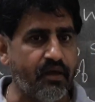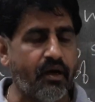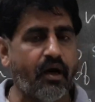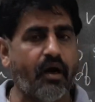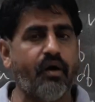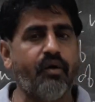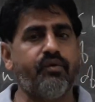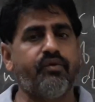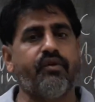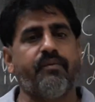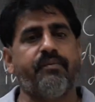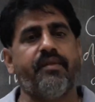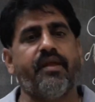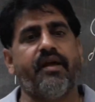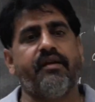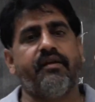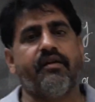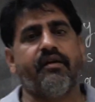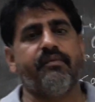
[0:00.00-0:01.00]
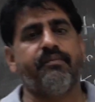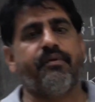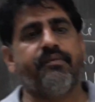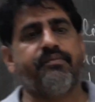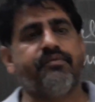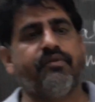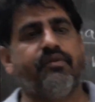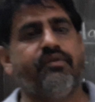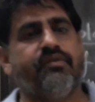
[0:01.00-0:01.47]
Out of 9 types
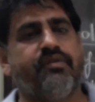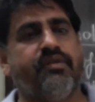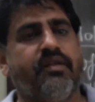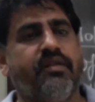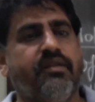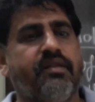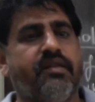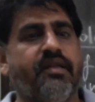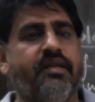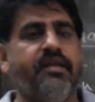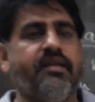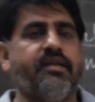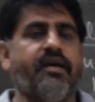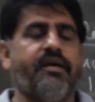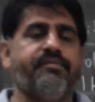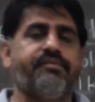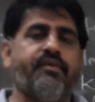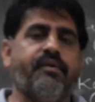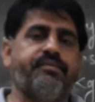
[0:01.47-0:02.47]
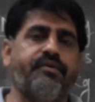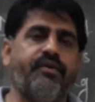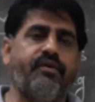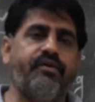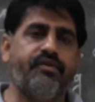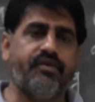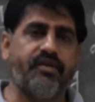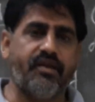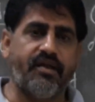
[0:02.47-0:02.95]
of solution, 3 types of
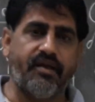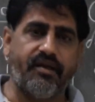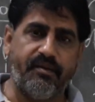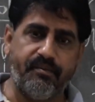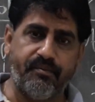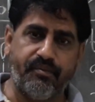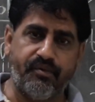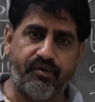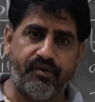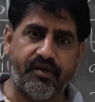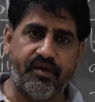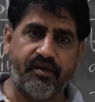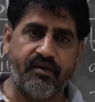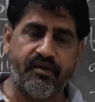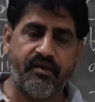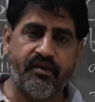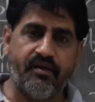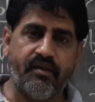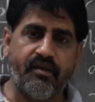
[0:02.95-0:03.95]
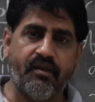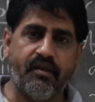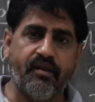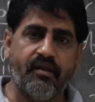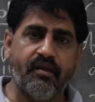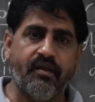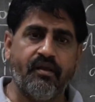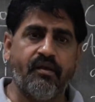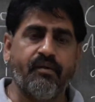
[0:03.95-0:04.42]
solution are important.
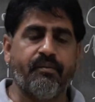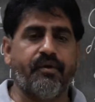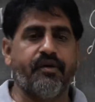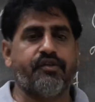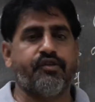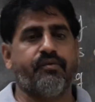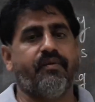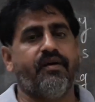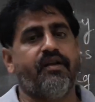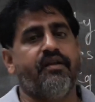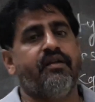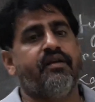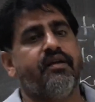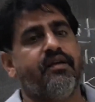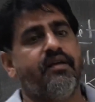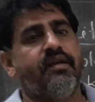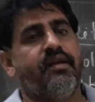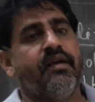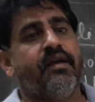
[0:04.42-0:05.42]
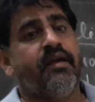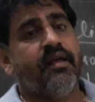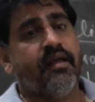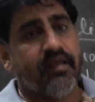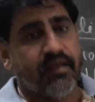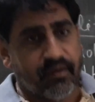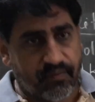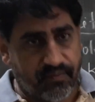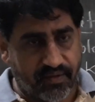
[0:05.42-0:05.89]
First one,
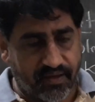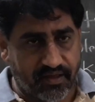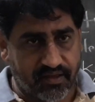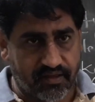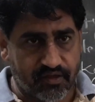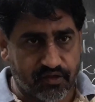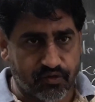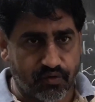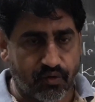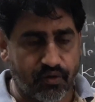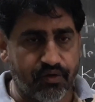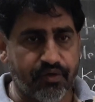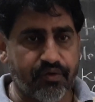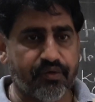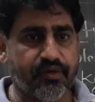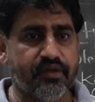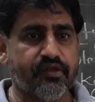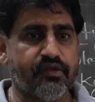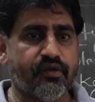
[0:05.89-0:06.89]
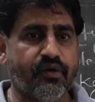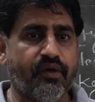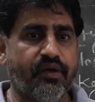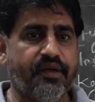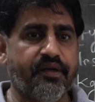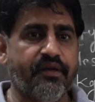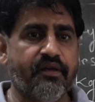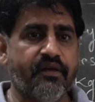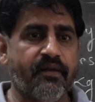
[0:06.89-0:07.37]
where the solute is
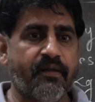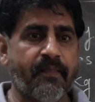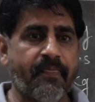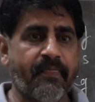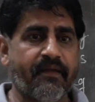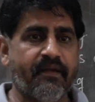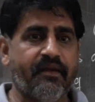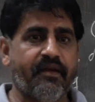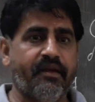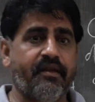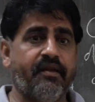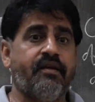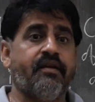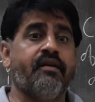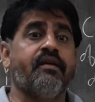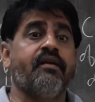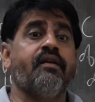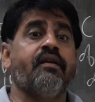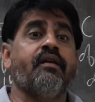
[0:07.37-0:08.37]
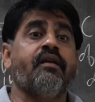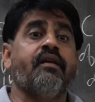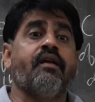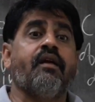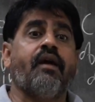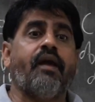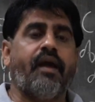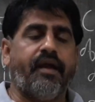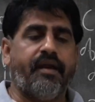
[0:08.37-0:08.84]
solid. yani,
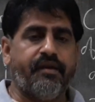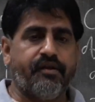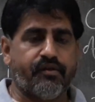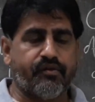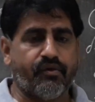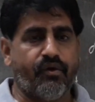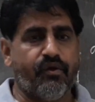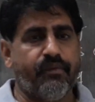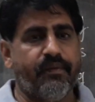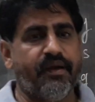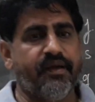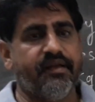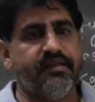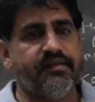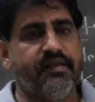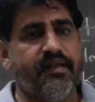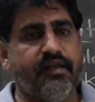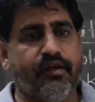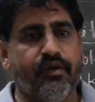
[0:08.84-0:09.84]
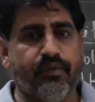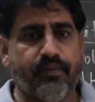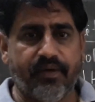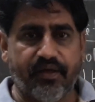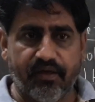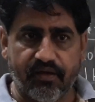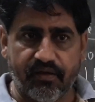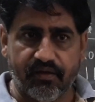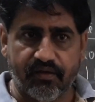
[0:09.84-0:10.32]
and solvent is a liquid.